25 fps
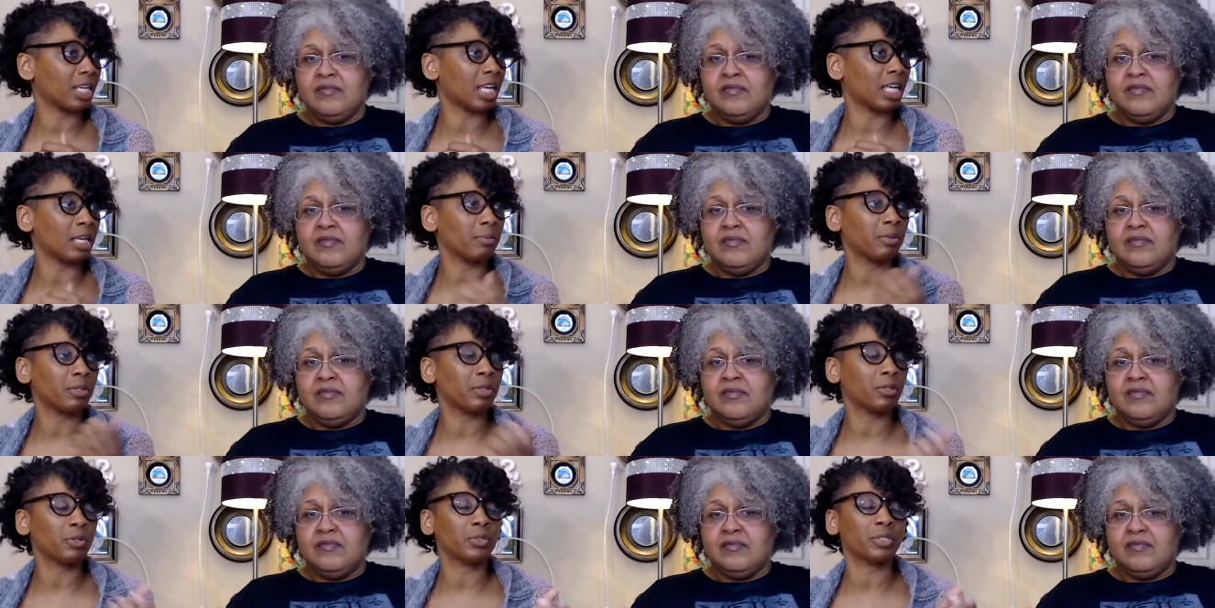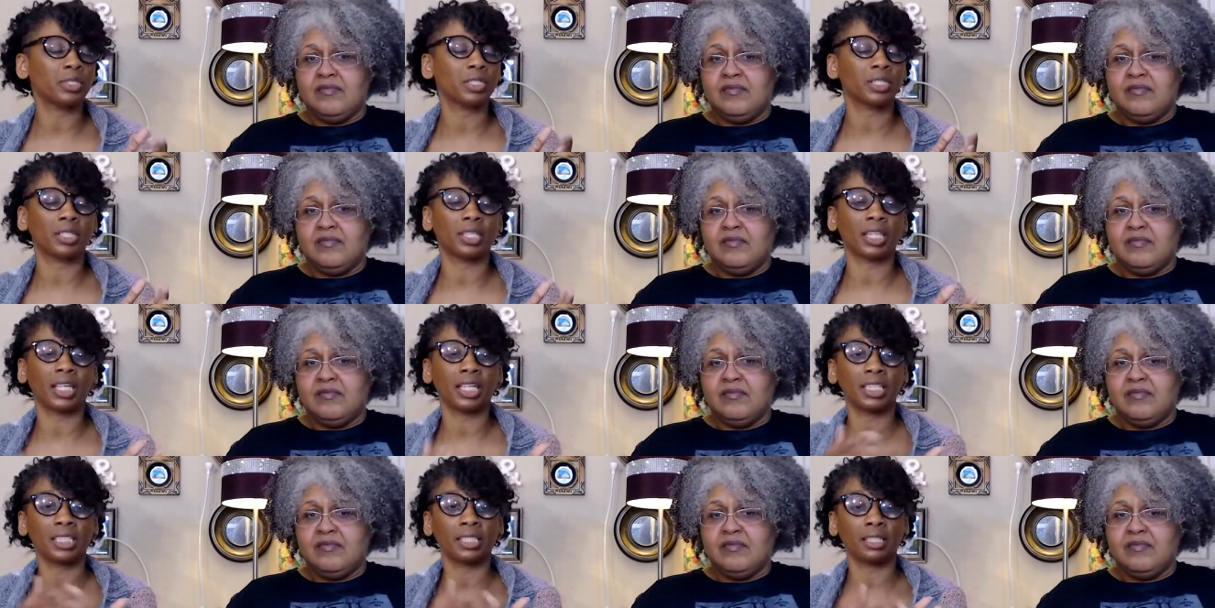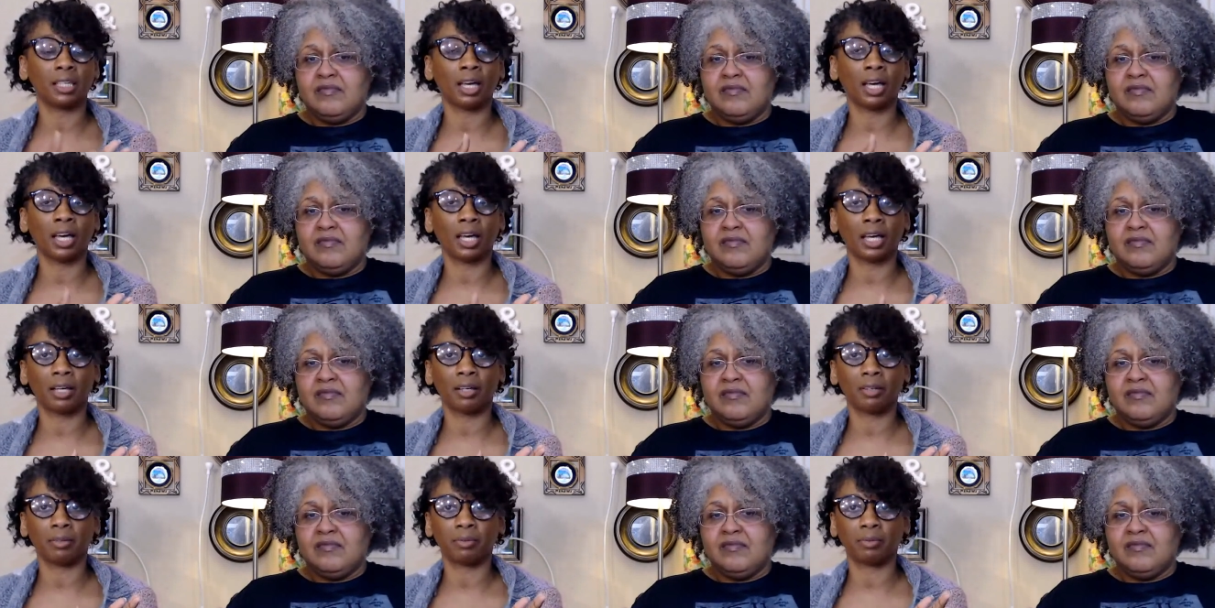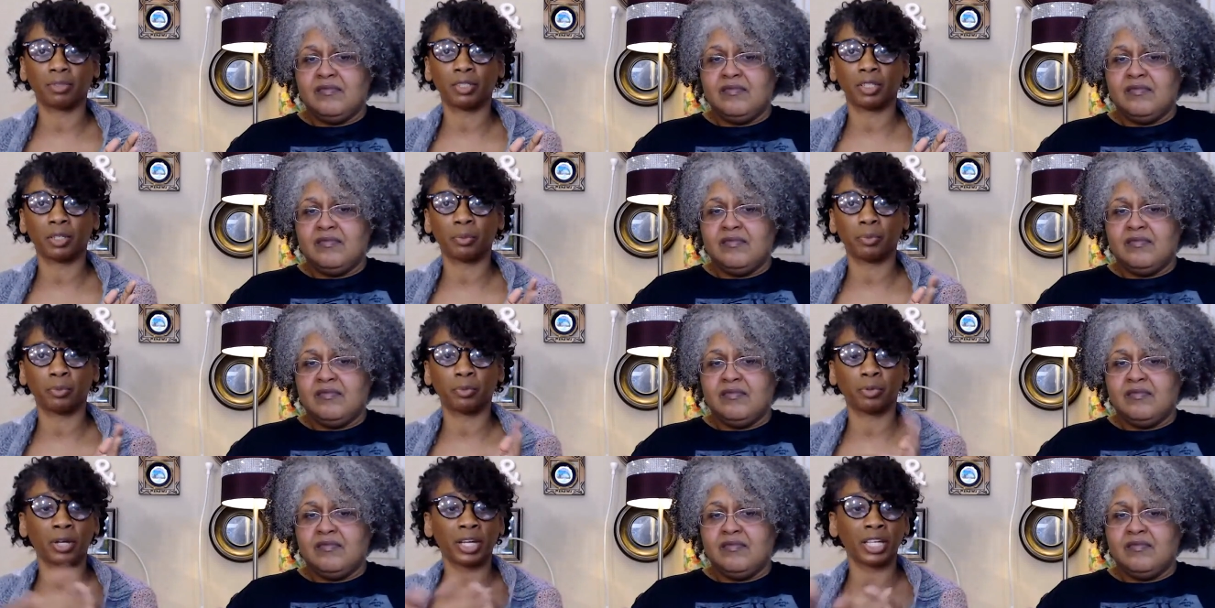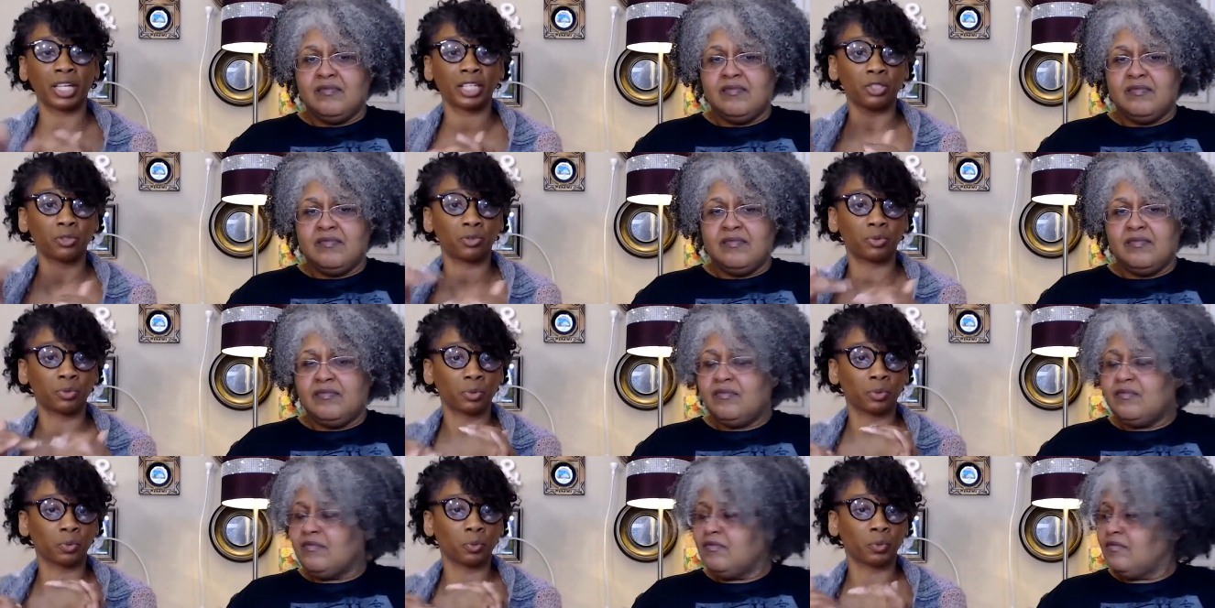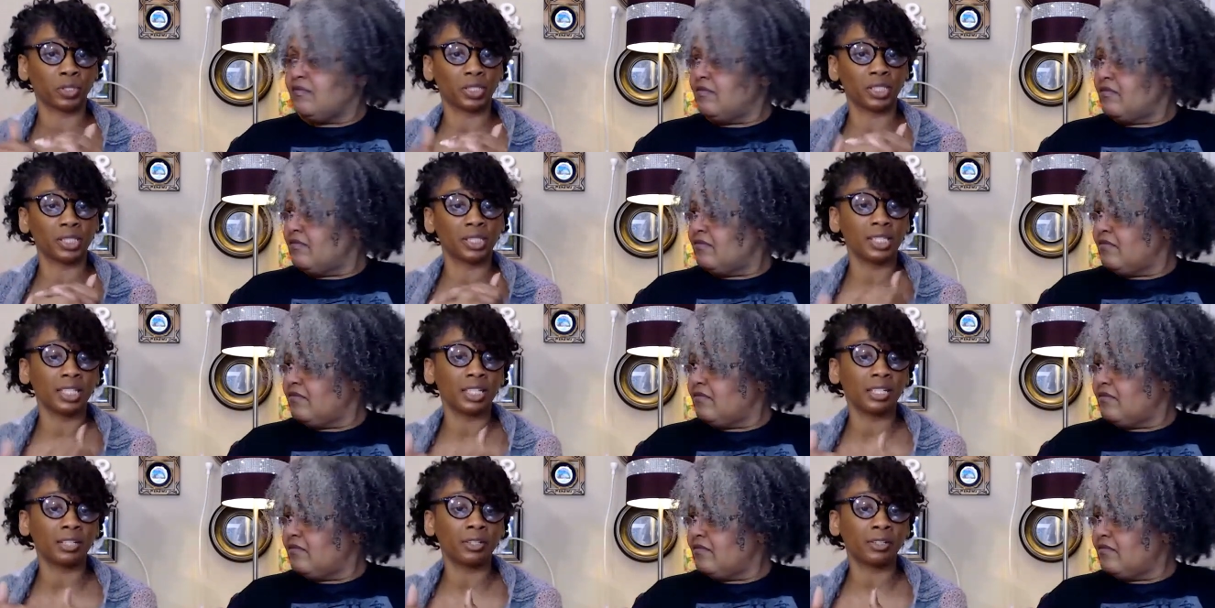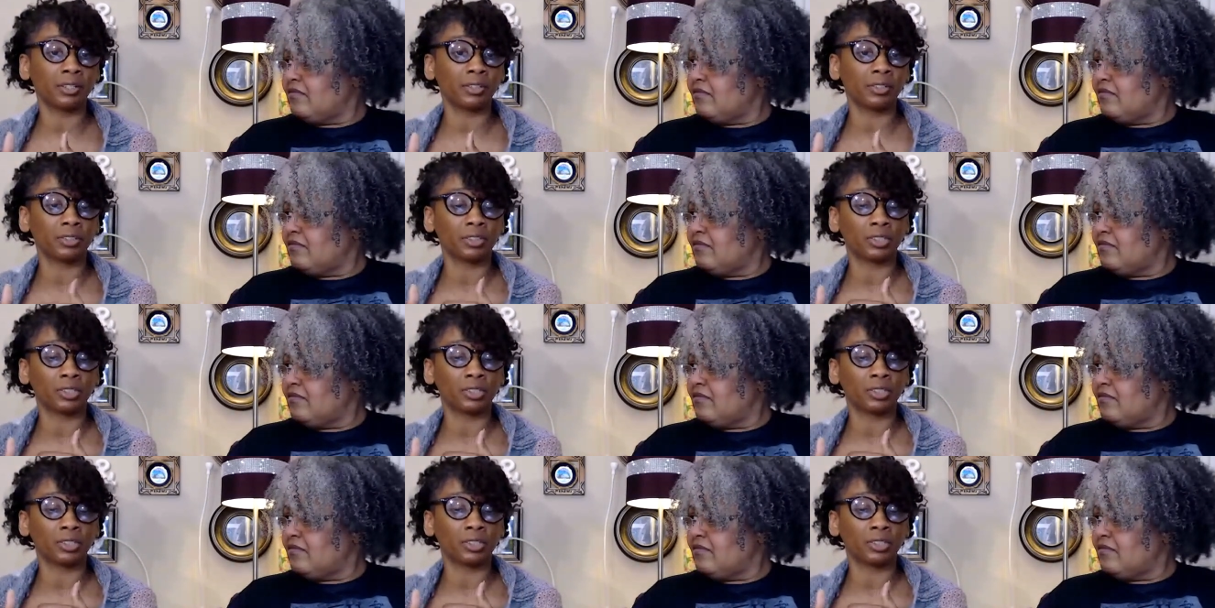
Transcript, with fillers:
Speaker 1: Cake Palooza, they uh, their price was tiered,